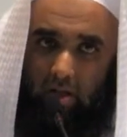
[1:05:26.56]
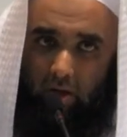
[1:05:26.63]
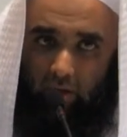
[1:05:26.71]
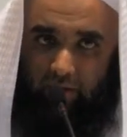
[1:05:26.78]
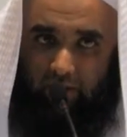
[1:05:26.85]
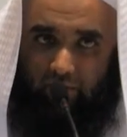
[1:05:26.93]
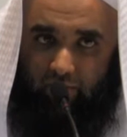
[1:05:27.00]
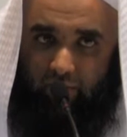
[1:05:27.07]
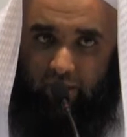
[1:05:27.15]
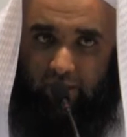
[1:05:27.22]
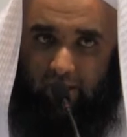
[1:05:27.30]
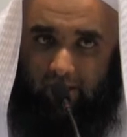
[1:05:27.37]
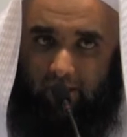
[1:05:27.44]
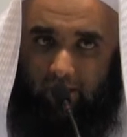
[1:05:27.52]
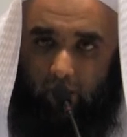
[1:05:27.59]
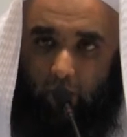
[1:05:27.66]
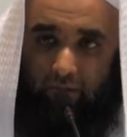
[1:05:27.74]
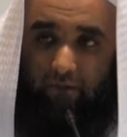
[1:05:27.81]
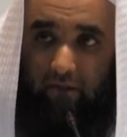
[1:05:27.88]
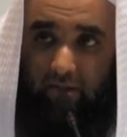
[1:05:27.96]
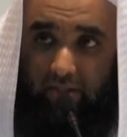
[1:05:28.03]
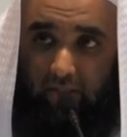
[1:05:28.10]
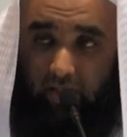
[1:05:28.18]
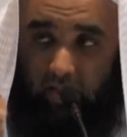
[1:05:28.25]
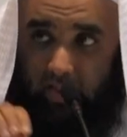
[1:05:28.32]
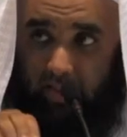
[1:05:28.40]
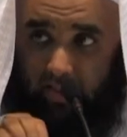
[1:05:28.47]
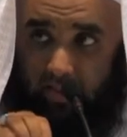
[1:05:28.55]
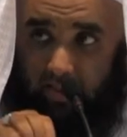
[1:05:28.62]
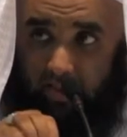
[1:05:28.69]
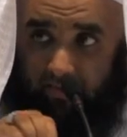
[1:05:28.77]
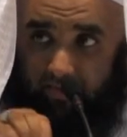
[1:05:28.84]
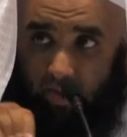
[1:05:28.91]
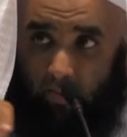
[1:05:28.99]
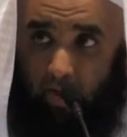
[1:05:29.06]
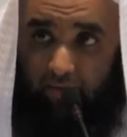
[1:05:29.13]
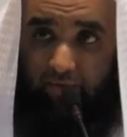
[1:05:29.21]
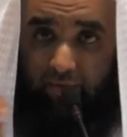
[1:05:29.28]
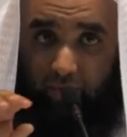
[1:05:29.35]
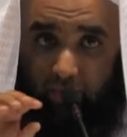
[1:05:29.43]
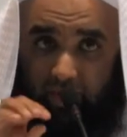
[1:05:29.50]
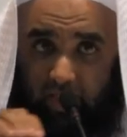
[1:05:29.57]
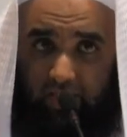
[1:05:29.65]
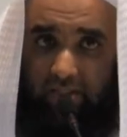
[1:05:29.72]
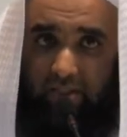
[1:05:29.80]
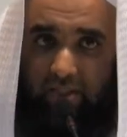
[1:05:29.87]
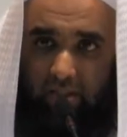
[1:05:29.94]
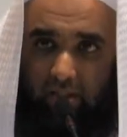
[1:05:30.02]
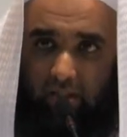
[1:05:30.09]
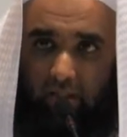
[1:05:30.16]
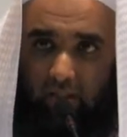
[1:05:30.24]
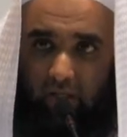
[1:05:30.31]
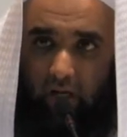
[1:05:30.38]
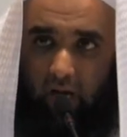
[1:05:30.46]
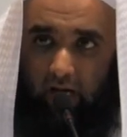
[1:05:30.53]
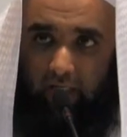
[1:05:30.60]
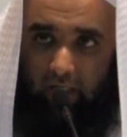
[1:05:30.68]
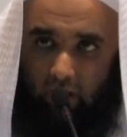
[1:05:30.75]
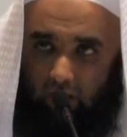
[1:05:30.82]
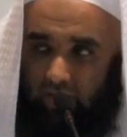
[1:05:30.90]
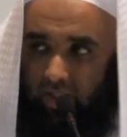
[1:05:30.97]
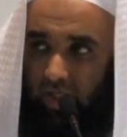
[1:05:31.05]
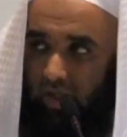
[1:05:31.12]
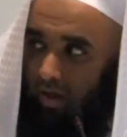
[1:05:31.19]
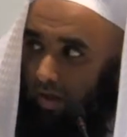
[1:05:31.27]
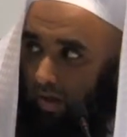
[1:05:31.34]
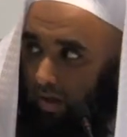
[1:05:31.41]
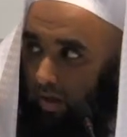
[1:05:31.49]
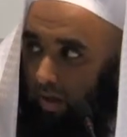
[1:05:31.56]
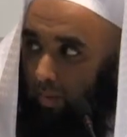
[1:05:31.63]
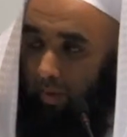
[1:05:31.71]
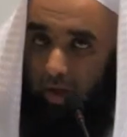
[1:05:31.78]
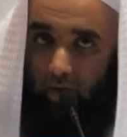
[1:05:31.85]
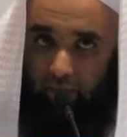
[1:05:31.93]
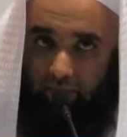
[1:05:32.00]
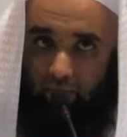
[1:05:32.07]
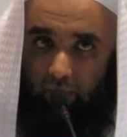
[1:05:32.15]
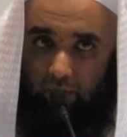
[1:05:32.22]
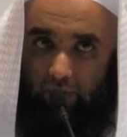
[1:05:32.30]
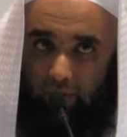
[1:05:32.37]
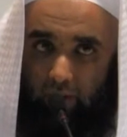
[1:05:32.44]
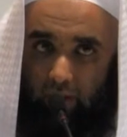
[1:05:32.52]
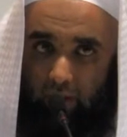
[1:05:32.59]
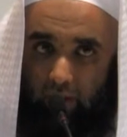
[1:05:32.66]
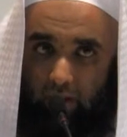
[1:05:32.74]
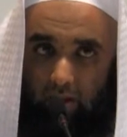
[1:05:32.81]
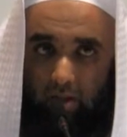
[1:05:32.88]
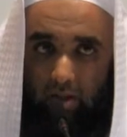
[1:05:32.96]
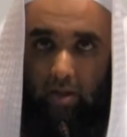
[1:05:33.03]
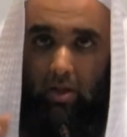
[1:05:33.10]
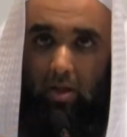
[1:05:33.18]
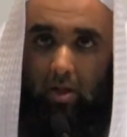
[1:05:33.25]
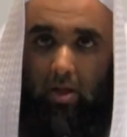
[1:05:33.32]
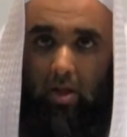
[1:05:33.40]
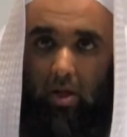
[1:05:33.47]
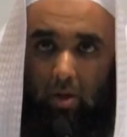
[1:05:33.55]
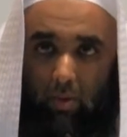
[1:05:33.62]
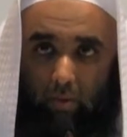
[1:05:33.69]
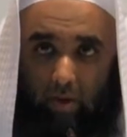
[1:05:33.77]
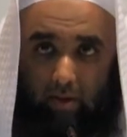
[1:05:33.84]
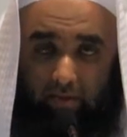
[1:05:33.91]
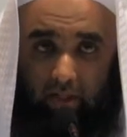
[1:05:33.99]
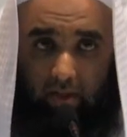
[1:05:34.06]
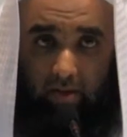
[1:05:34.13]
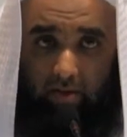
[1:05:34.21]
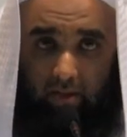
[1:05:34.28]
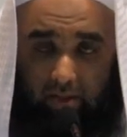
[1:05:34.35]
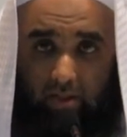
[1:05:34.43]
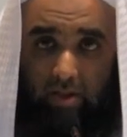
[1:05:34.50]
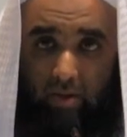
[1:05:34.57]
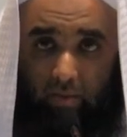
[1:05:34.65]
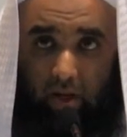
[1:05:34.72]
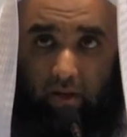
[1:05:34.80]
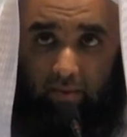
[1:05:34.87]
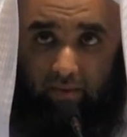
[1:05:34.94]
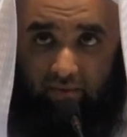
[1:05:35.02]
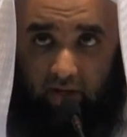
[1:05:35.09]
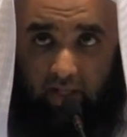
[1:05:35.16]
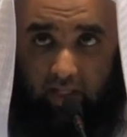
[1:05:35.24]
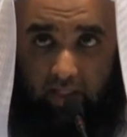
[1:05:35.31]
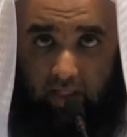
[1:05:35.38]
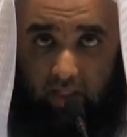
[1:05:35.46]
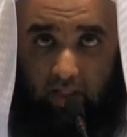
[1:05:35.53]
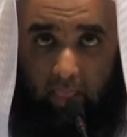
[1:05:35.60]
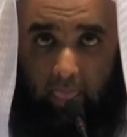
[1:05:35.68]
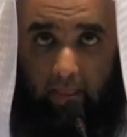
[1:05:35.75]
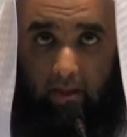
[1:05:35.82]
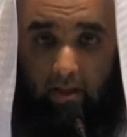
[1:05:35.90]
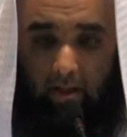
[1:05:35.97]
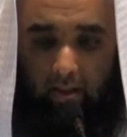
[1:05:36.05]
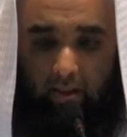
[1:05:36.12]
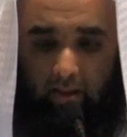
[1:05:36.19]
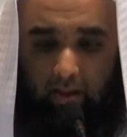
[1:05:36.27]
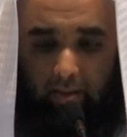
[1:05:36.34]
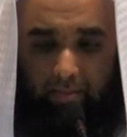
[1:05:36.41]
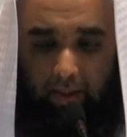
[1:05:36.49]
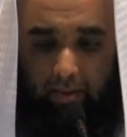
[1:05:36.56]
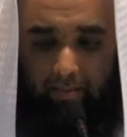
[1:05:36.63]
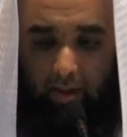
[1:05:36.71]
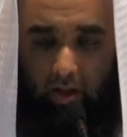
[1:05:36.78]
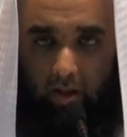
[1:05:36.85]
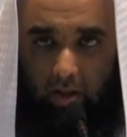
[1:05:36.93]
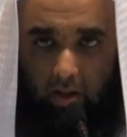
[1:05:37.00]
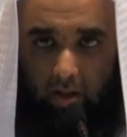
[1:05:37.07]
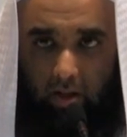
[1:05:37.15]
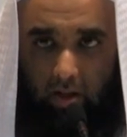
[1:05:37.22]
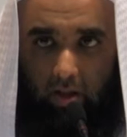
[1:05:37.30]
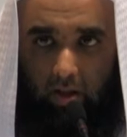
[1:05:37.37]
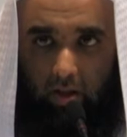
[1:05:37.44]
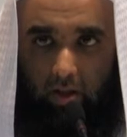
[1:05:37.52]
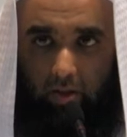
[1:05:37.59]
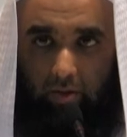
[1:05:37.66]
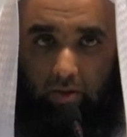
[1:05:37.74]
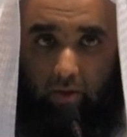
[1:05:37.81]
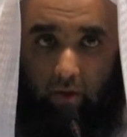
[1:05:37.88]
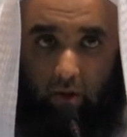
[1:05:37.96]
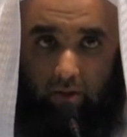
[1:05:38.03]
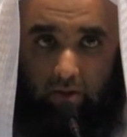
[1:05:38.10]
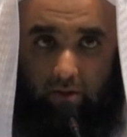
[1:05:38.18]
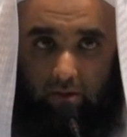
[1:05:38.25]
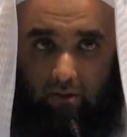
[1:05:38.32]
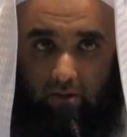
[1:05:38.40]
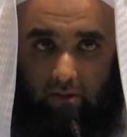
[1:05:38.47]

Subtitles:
or this region, or it's not sifted away through this ideology, we cannot follow the sunnah. One of the other reasons of why we find that the people do not